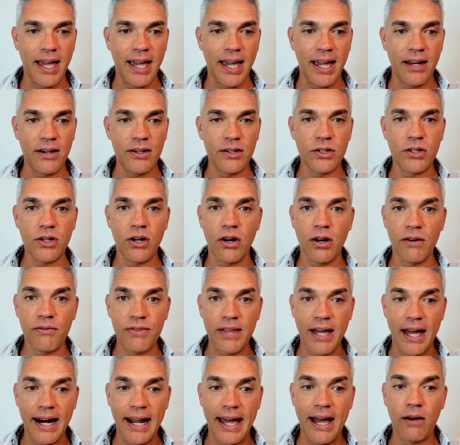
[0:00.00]
And carve
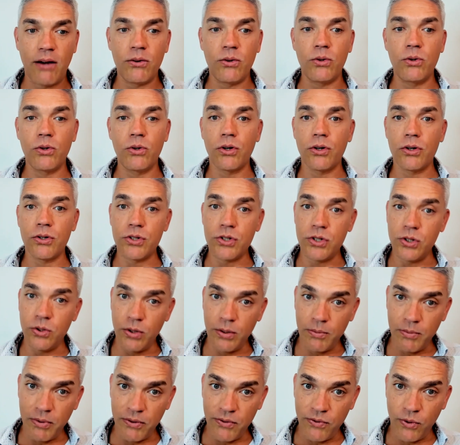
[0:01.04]
that out, or
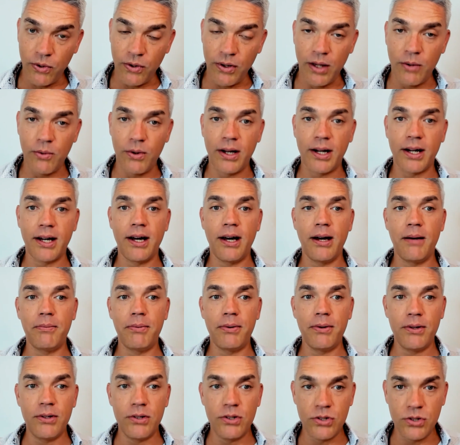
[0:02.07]
do it before they wake up,
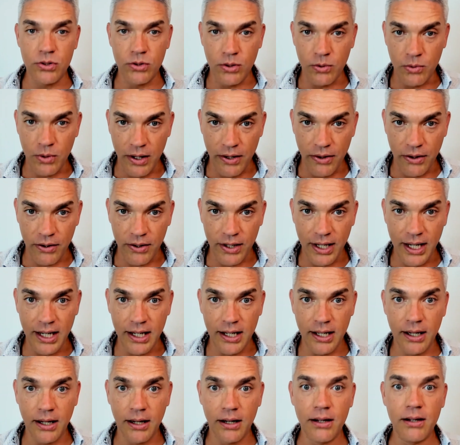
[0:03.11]
do it while they're
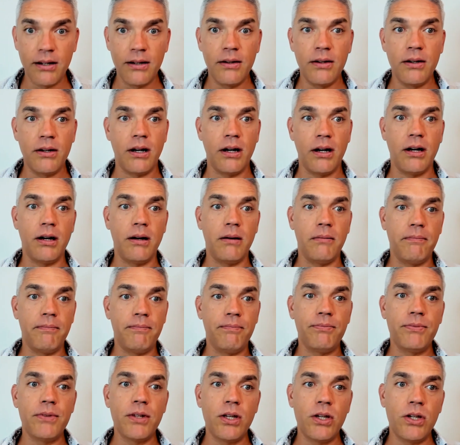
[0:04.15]
eating.
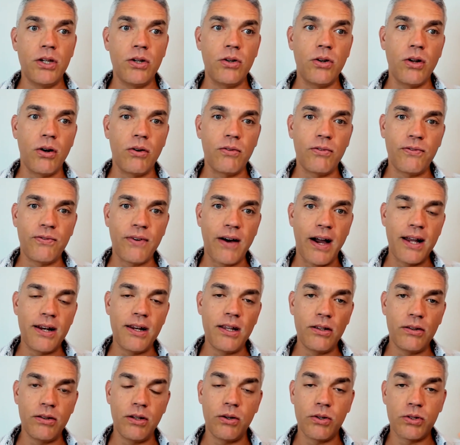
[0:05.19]

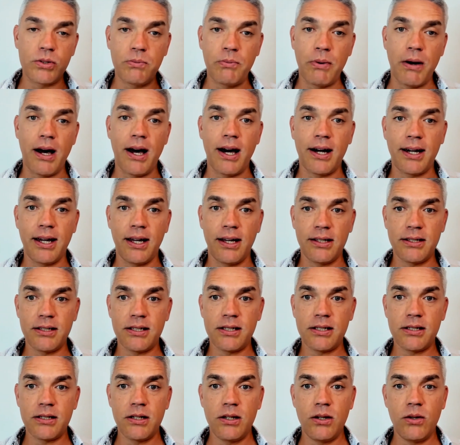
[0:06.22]
Finding those
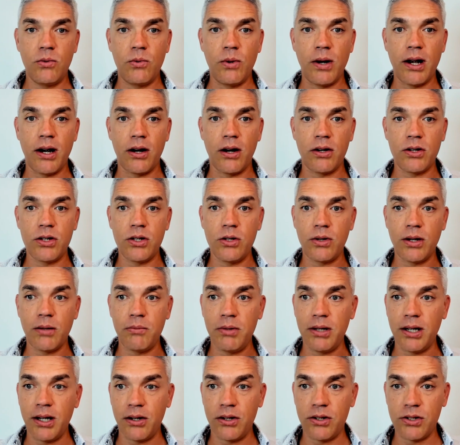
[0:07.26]
pockets where you can
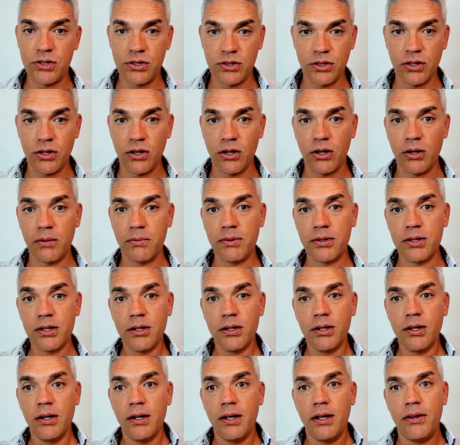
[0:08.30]
be undisturbed,
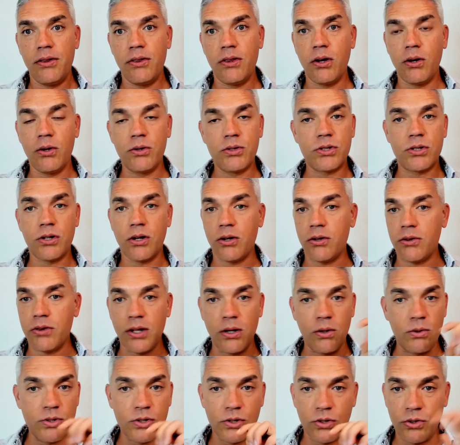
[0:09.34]
those
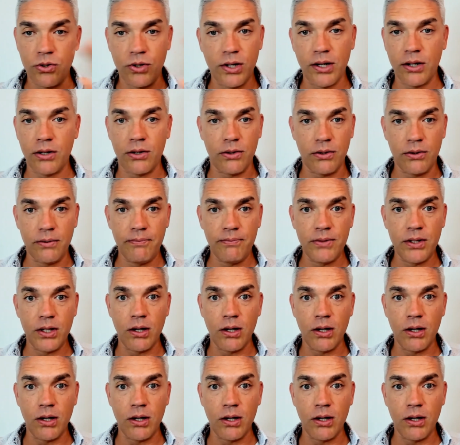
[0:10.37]
are critical.